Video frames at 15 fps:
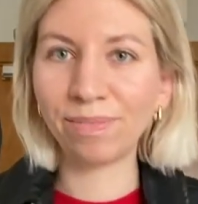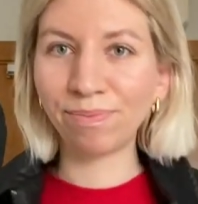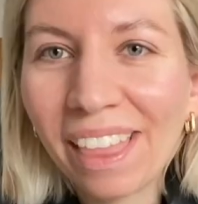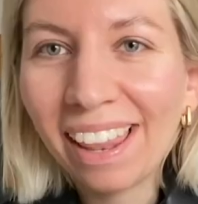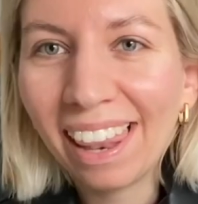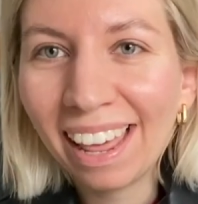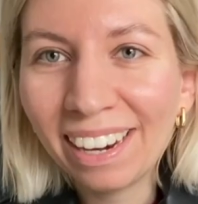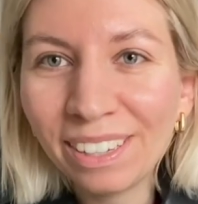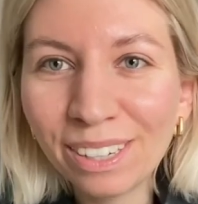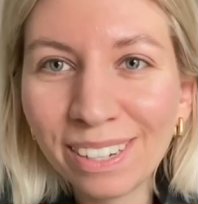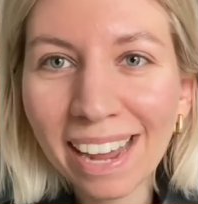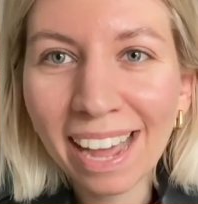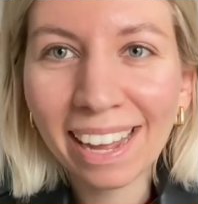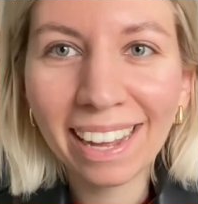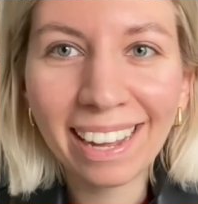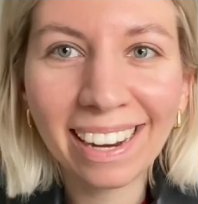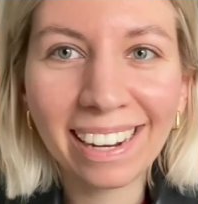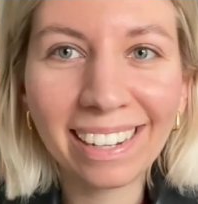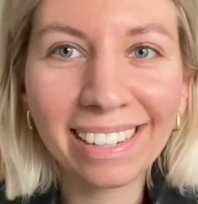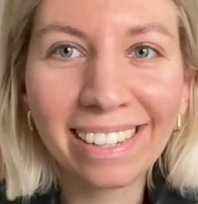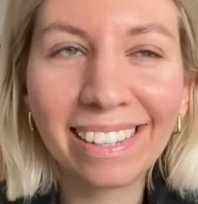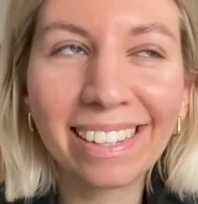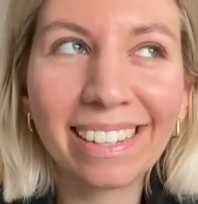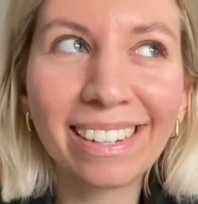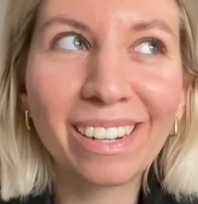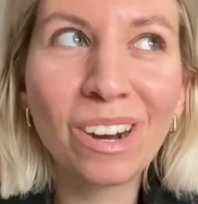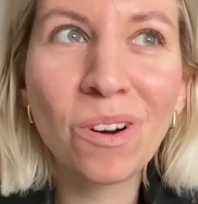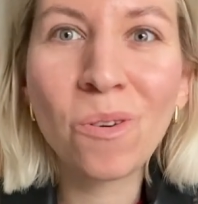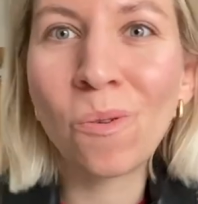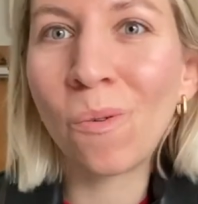The leather jacket is
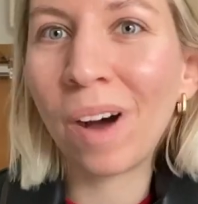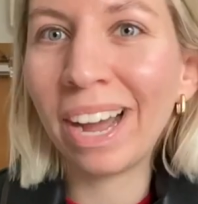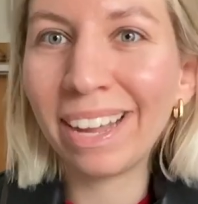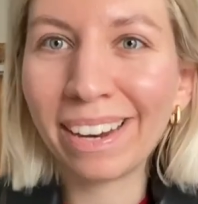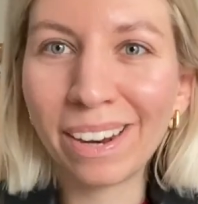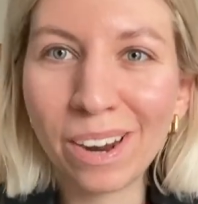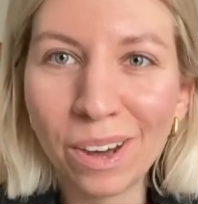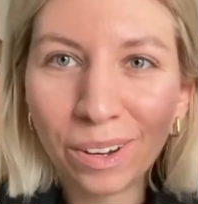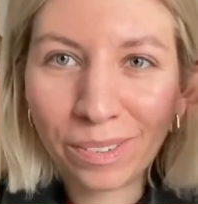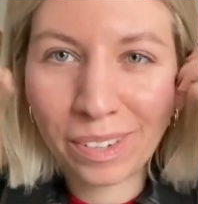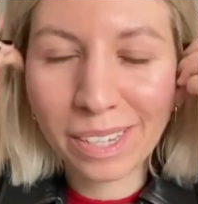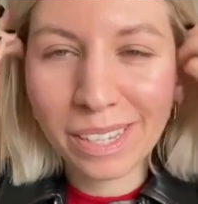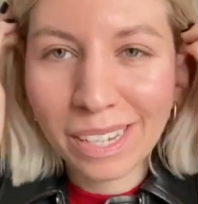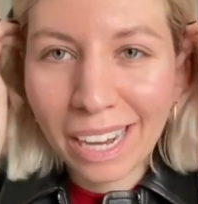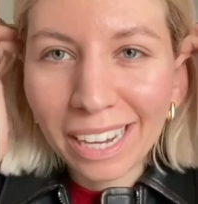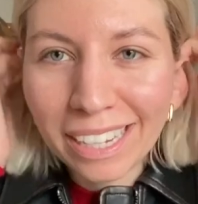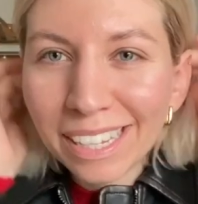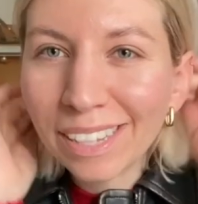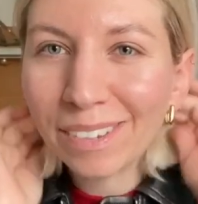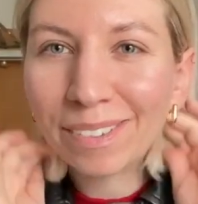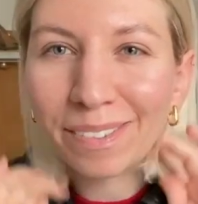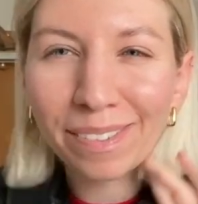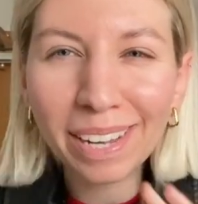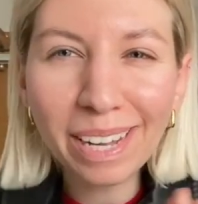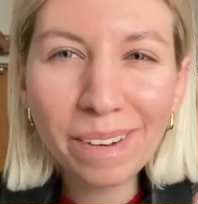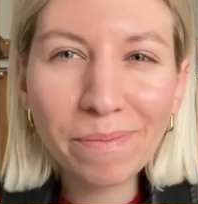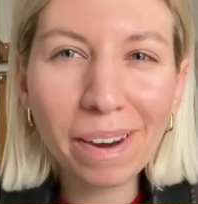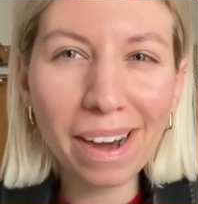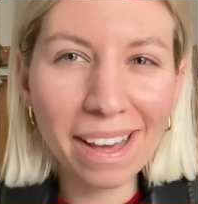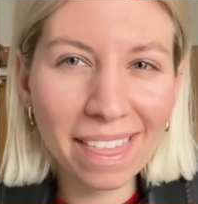quite an oversized
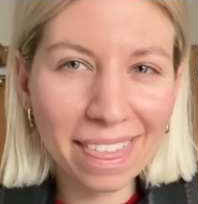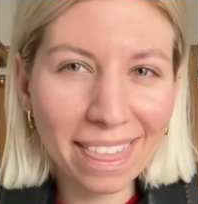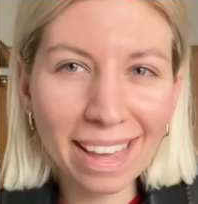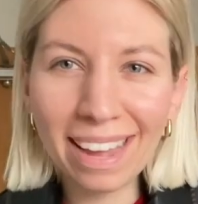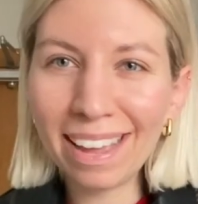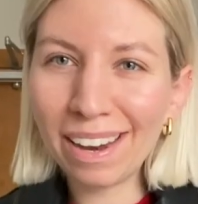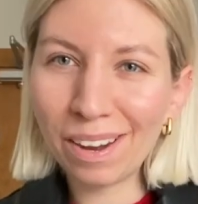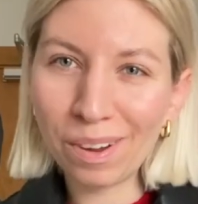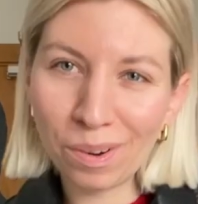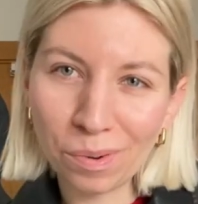fit, but I think it could